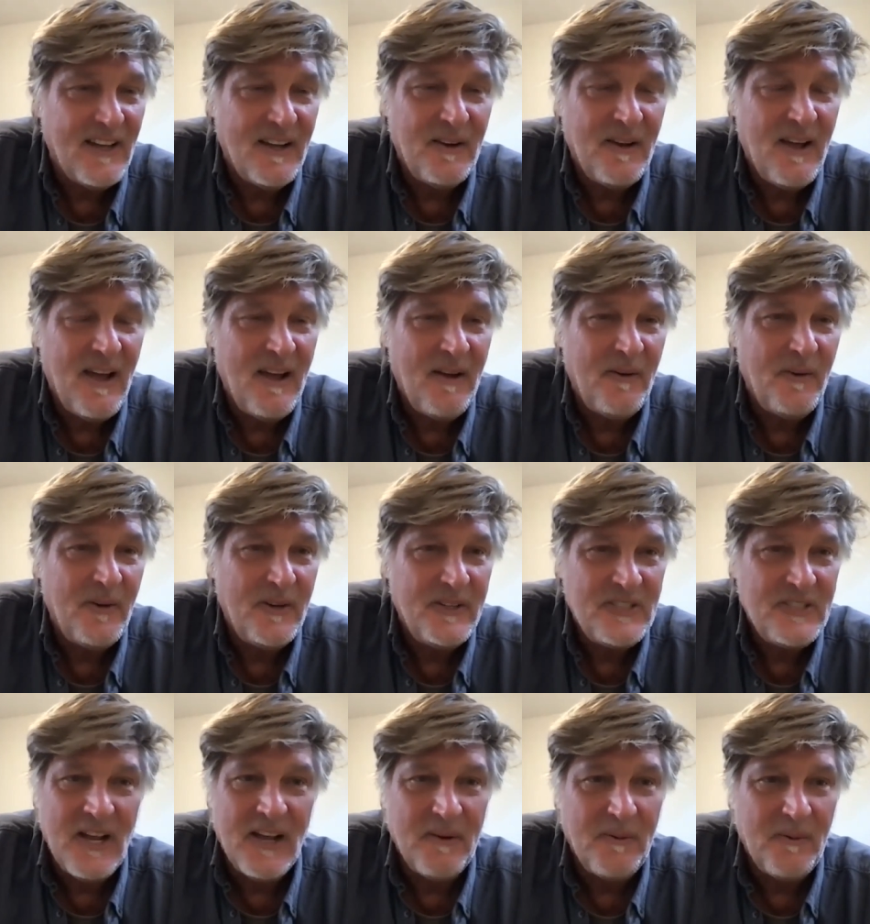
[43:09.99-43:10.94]
I, I
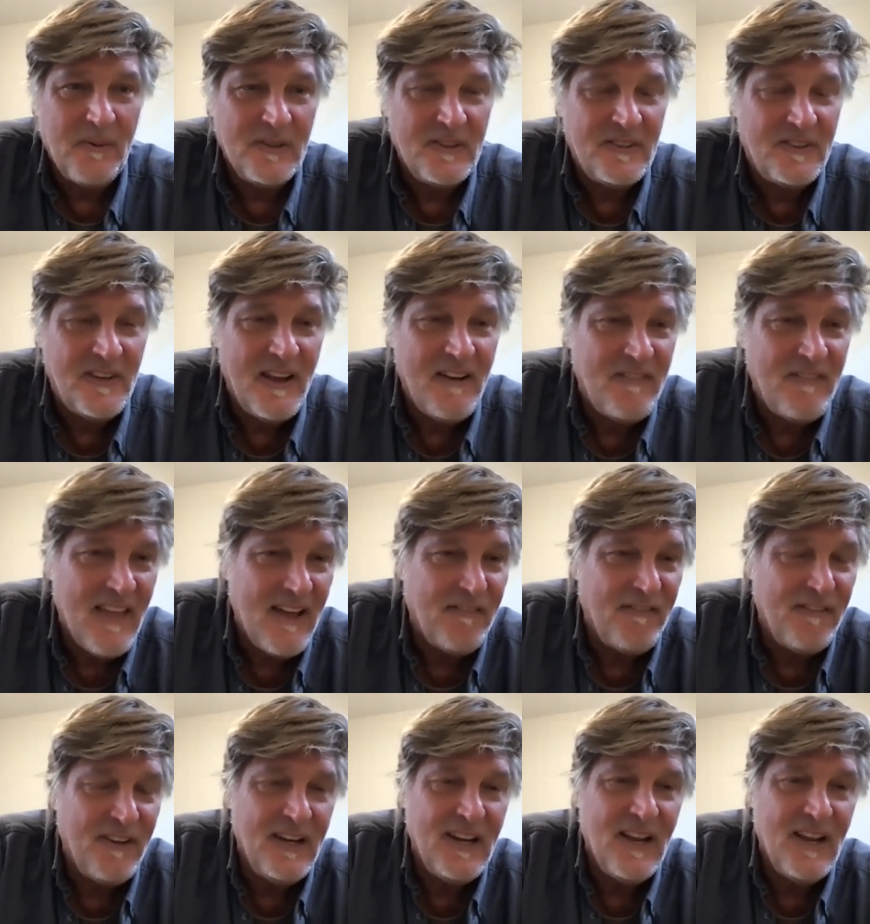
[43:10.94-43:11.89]
wish I would save
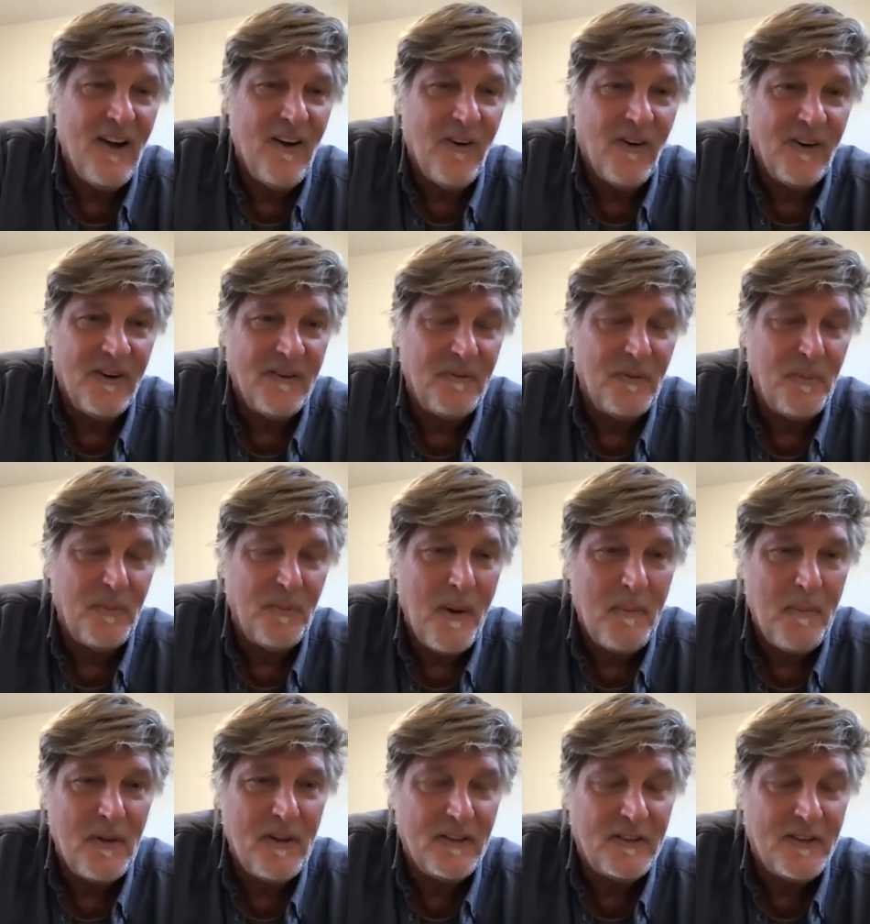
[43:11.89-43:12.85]
that video or
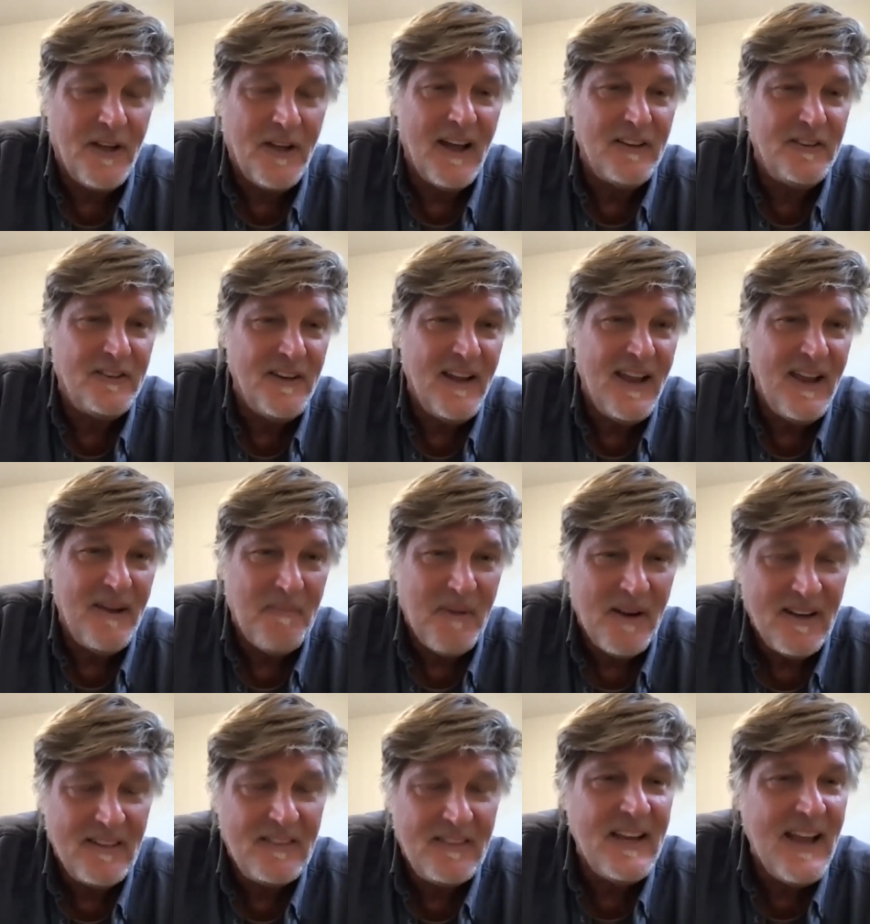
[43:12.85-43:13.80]
remember this guy's name.
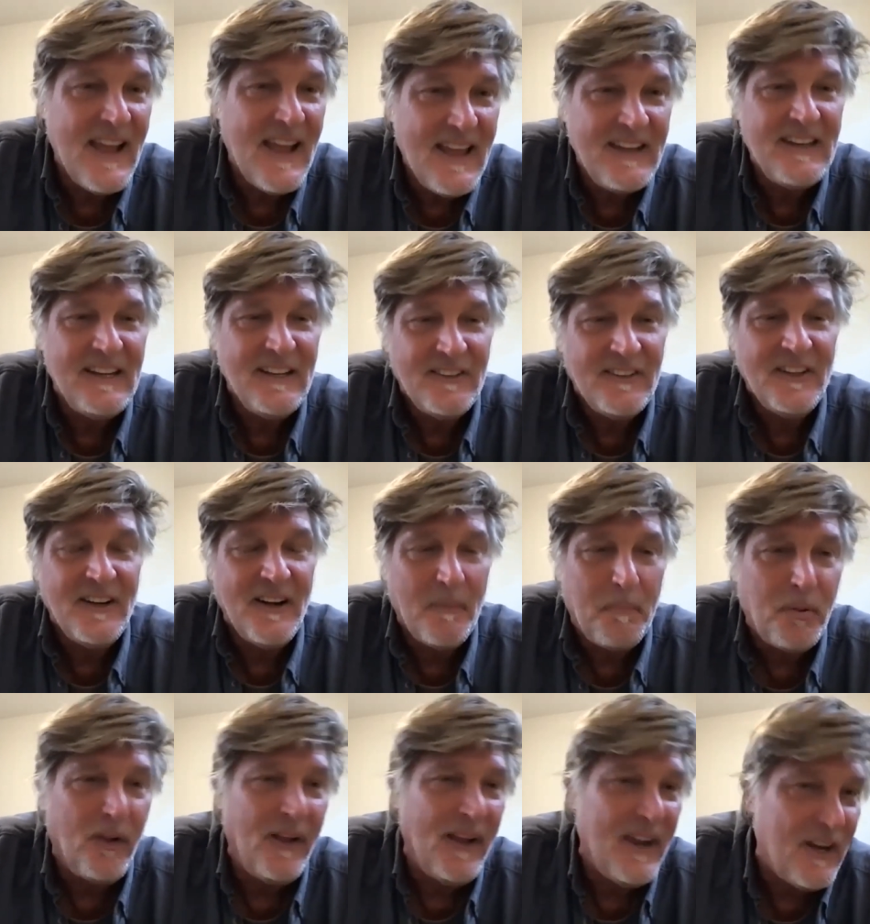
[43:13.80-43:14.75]
But at the end, he's in
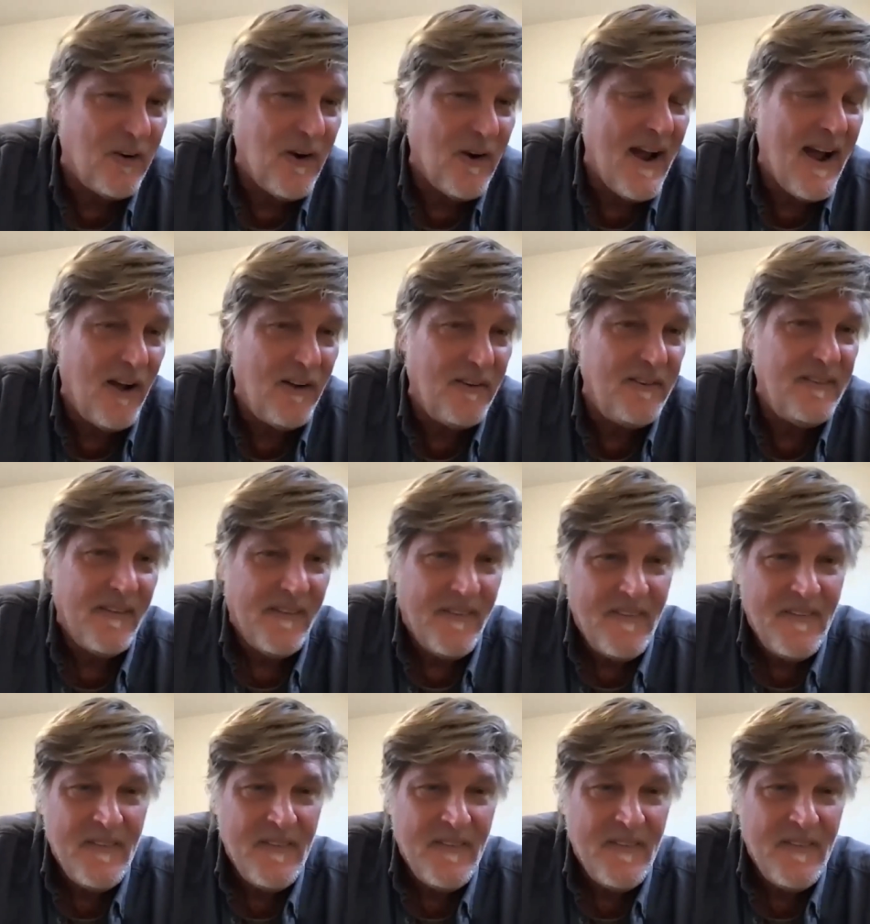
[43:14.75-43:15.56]
a playground.